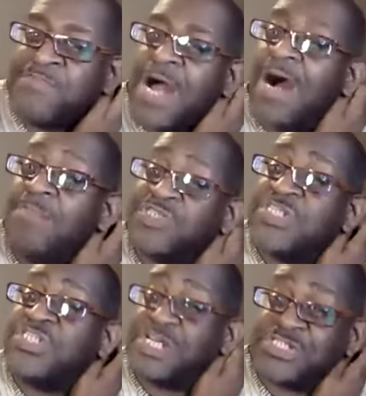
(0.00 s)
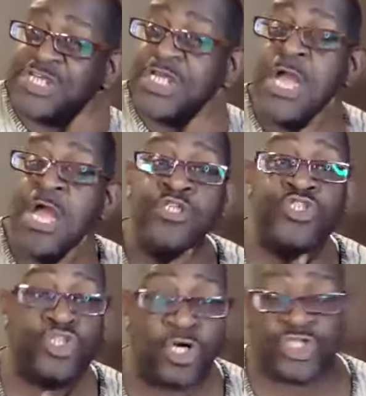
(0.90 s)
I'm suggesting
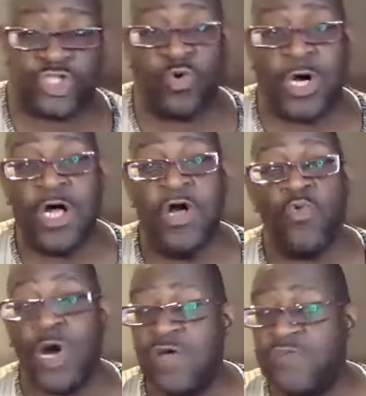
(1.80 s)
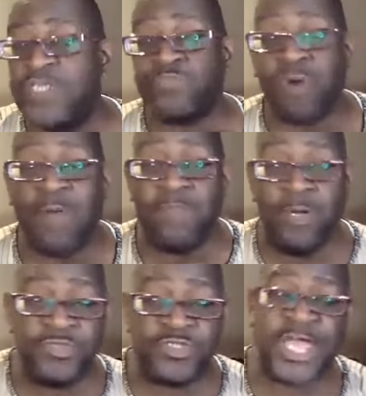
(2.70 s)
Joshua, one of his
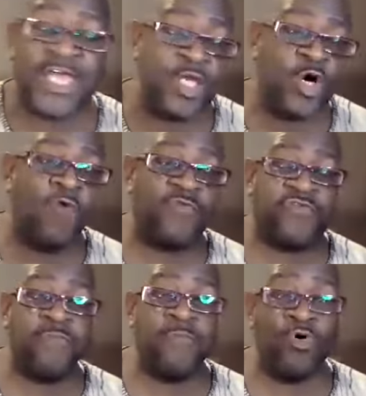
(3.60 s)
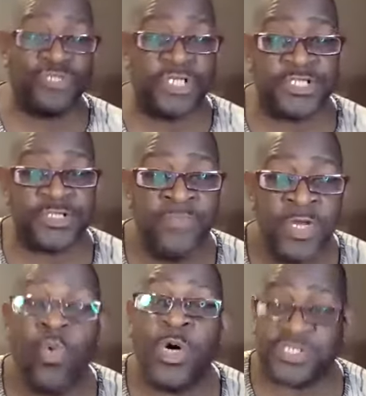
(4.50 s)
problems taking over for Moses
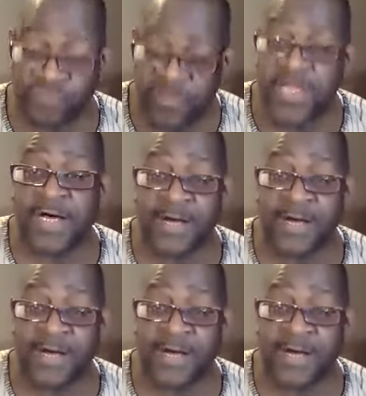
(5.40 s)
was fear.